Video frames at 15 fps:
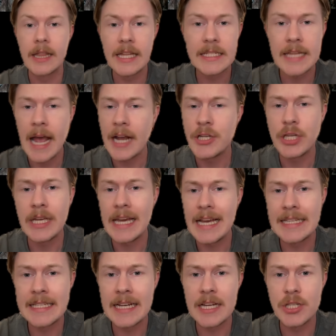This actually
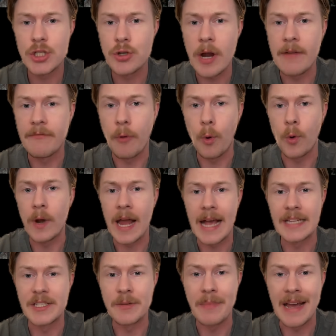isn't as straightforward
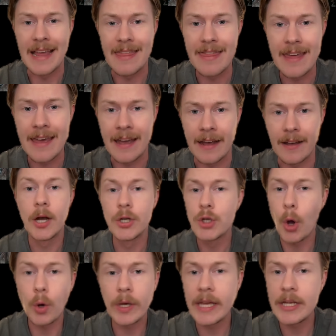as you might think.
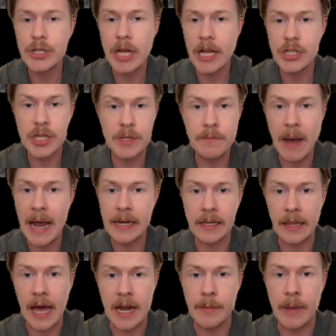Tolkien changed his mind a
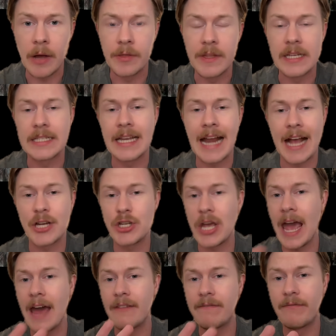lot about this and actually
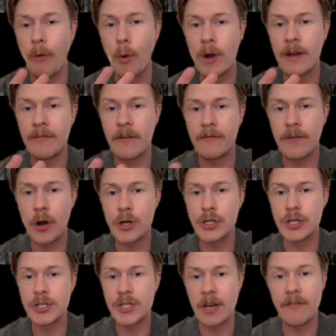had 4 different
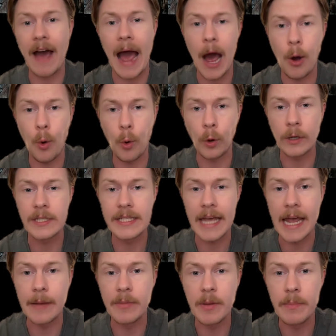versions of how orcs
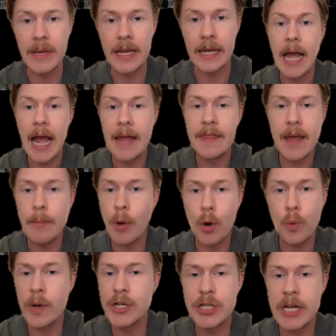came to be. And them
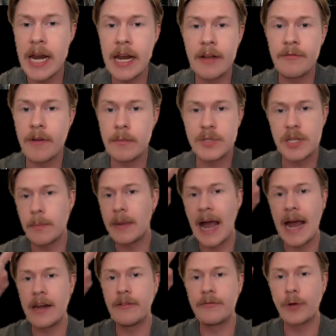originating from some
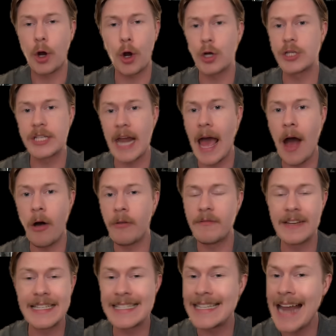kind of cursed
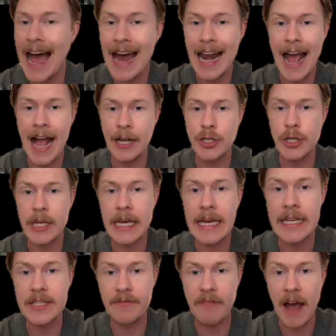elf is not
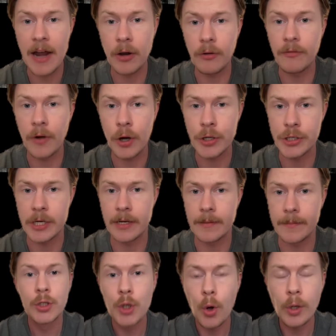actually his final
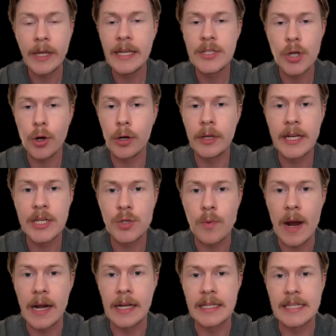version. Tolkien's earliest
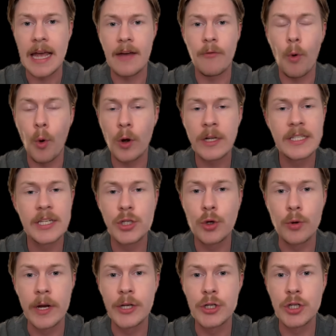writings have orcs as
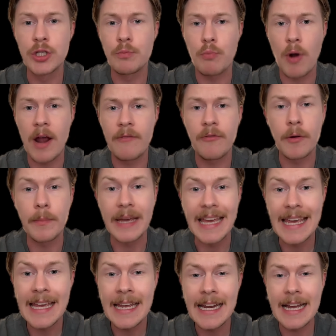creatures bred from
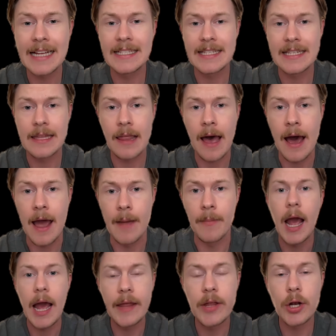heat and
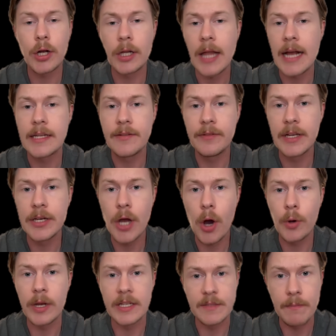slime, and they're collectively
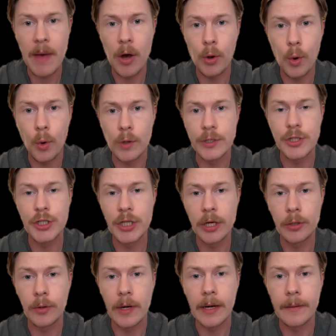known as Melkor's
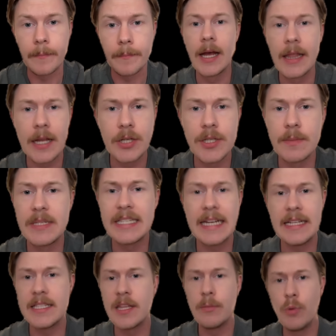children. There's some
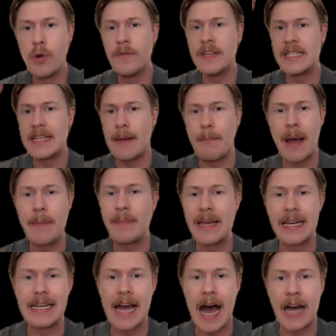scenes in the movies that might be
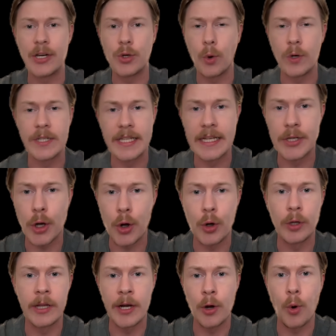a nod towards these
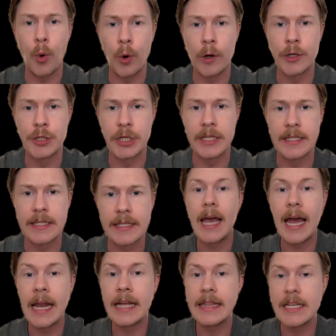earlier origins,
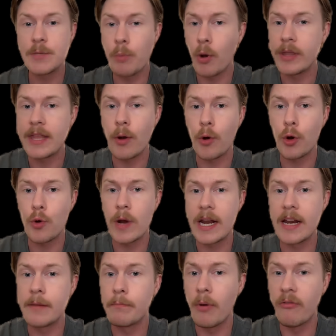and at this point they were
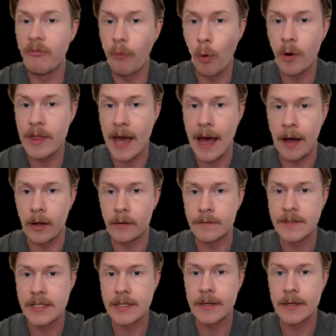created before the elves.